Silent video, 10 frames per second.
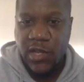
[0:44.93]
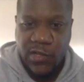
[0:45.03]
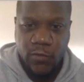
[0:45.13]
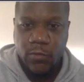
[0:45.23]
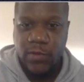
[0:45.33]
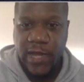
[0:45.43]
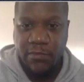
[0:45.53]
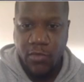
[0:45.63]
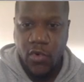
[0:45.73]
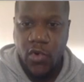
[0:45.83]
tools, and
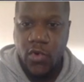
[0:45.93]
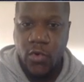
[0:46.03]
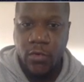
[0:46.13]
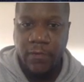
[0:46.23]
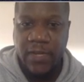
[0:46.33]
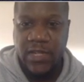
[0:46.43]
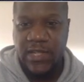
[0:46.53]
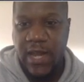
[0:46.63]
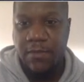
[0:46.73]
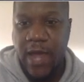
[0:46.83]
more all within the
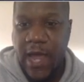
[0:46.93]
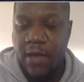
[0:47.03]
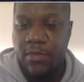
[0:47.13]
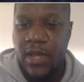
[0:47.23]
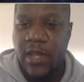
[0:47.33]
same app.